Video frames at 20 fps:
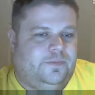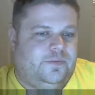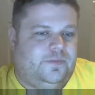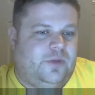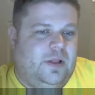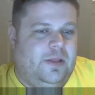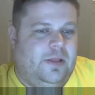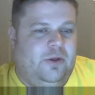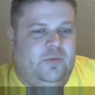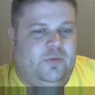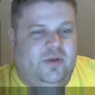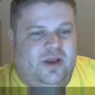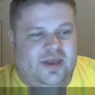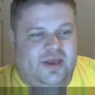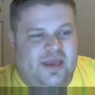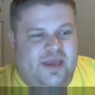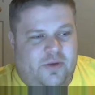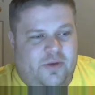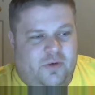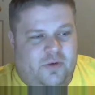a little bit of
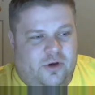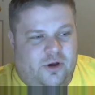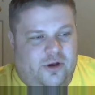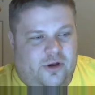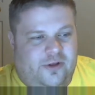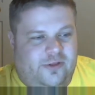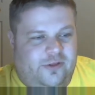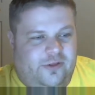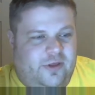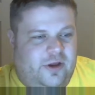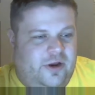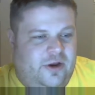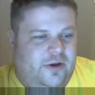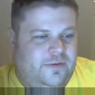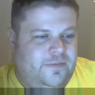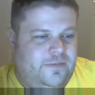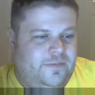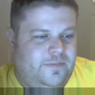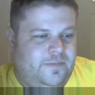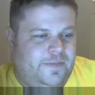keywords there.
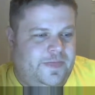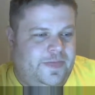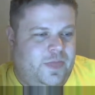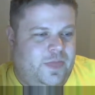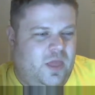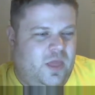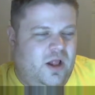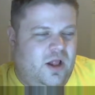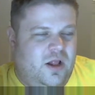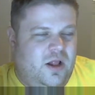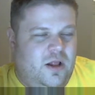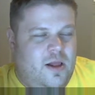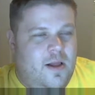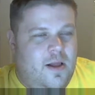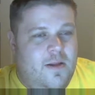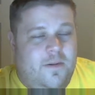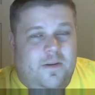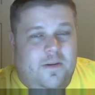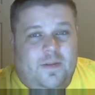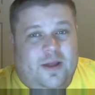
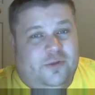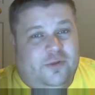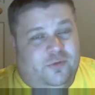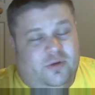That's